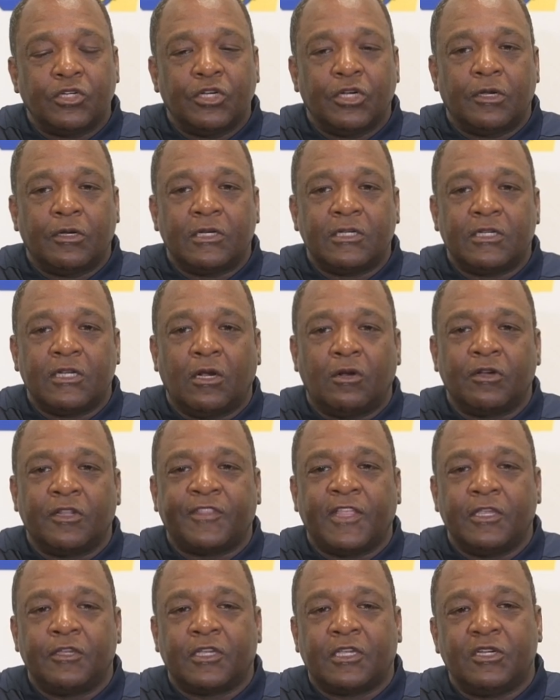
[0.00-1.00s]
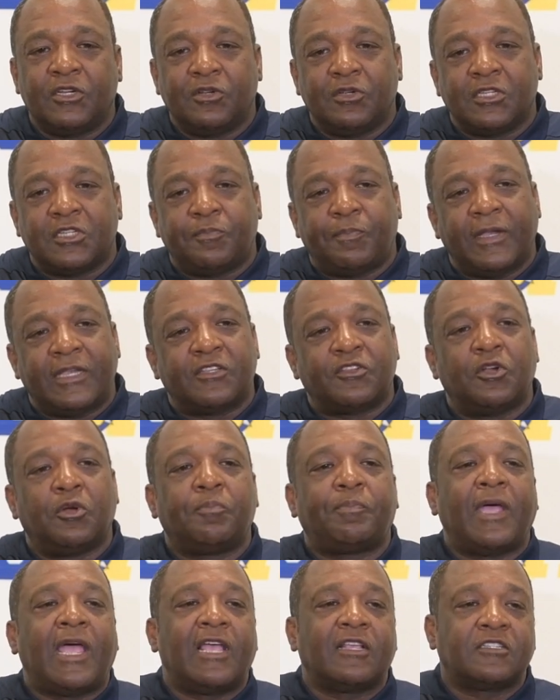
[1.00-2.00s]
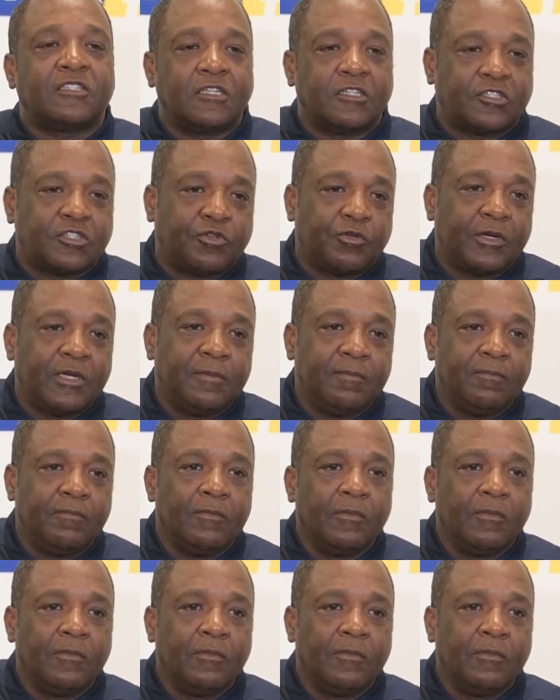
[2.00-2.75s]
You know, and the only thing you can do is base it on past history.